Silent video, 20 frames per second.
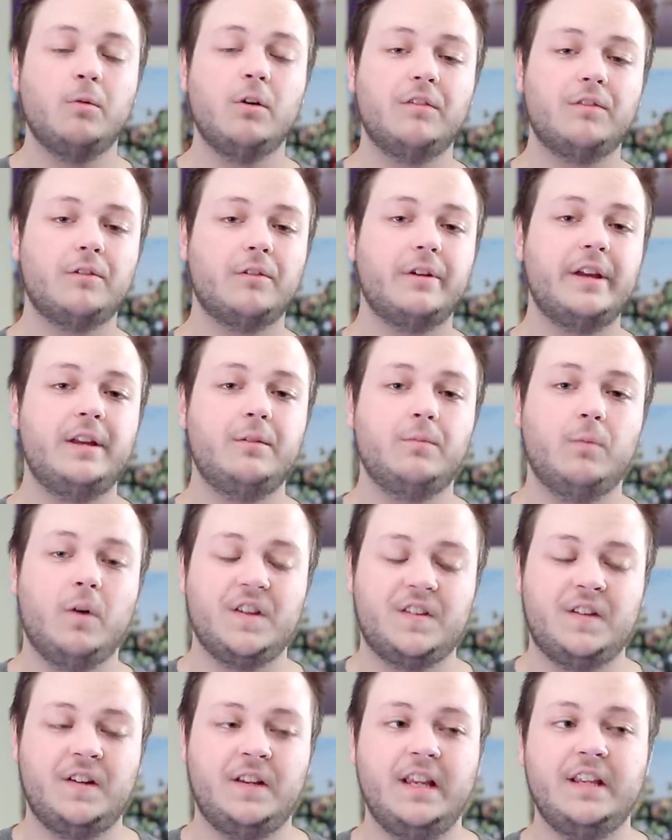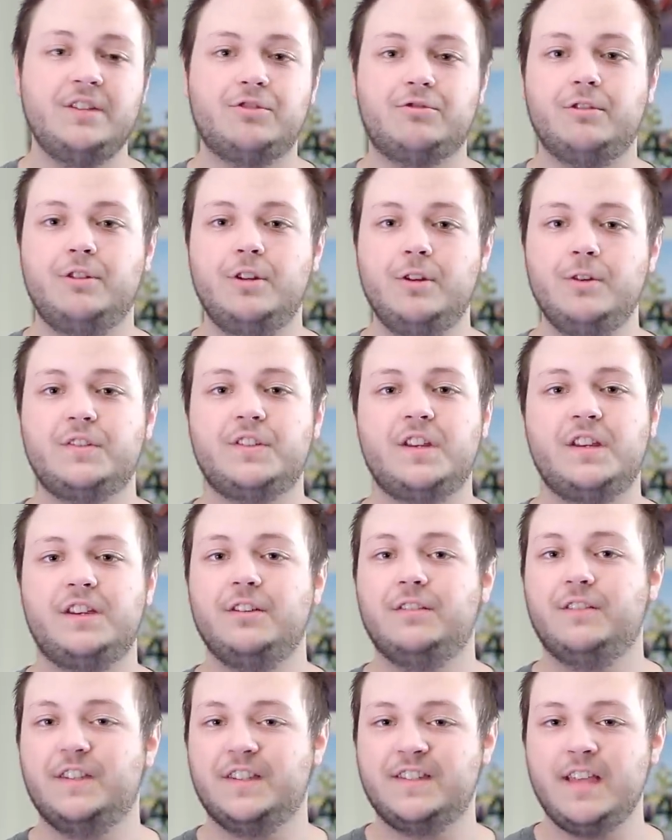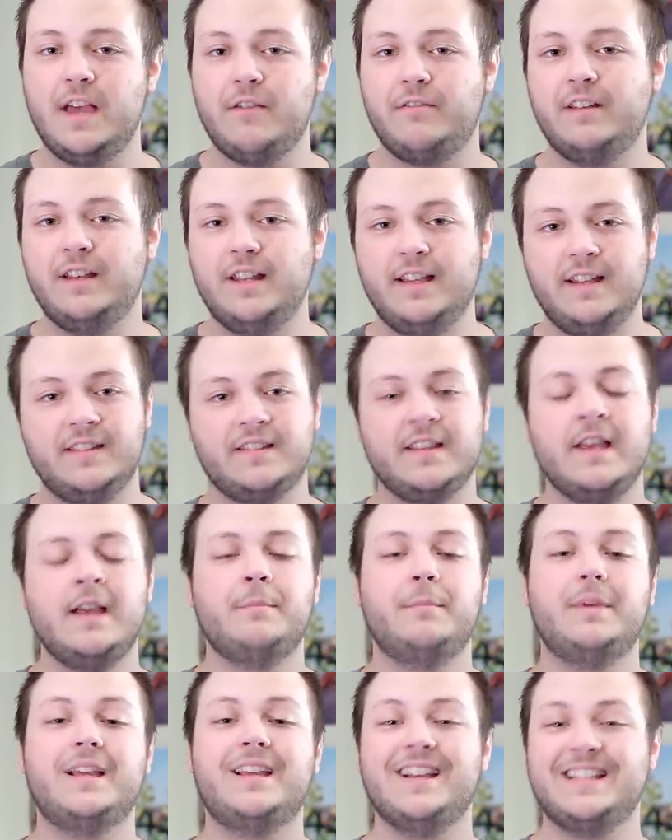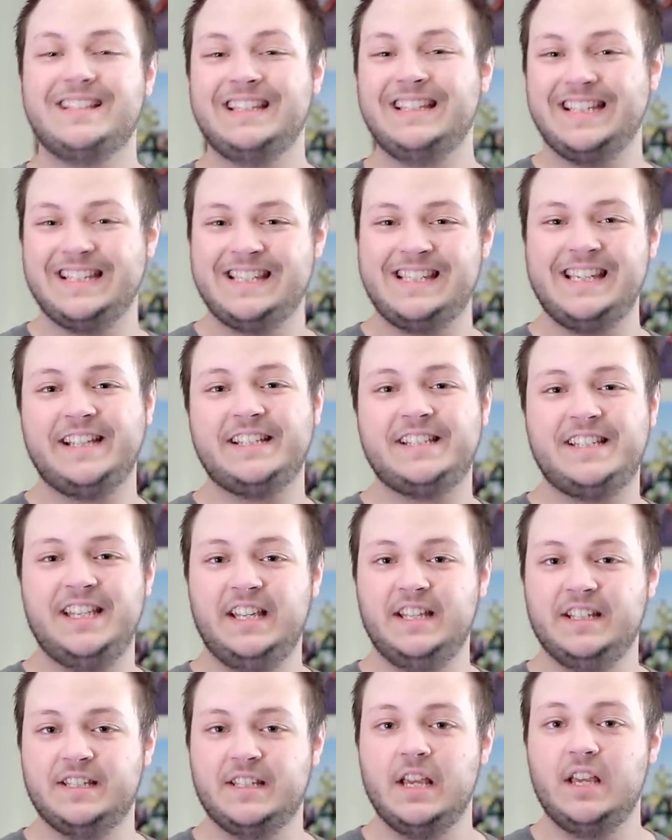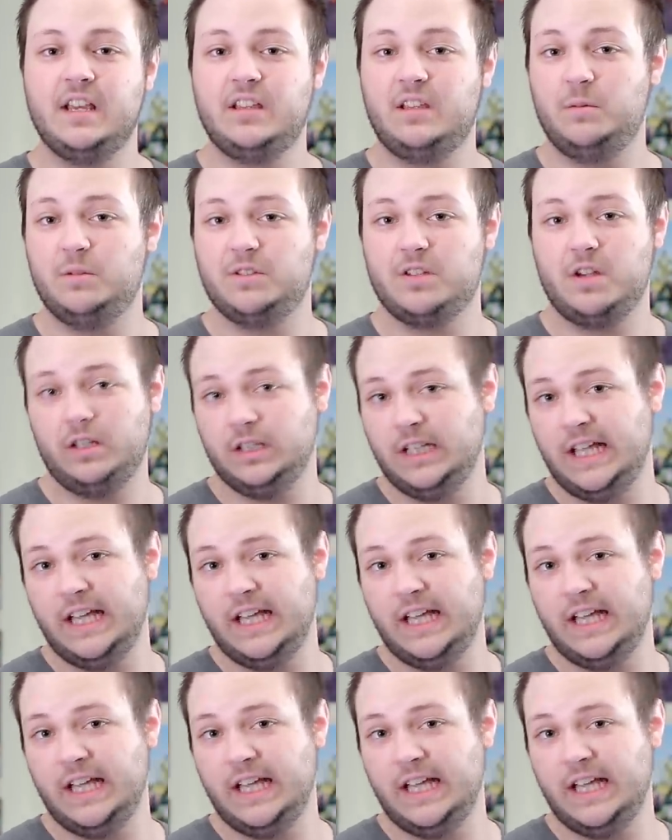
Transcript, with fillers: Wolverine wasn't introduced until the 70s, because in the 60s, he was all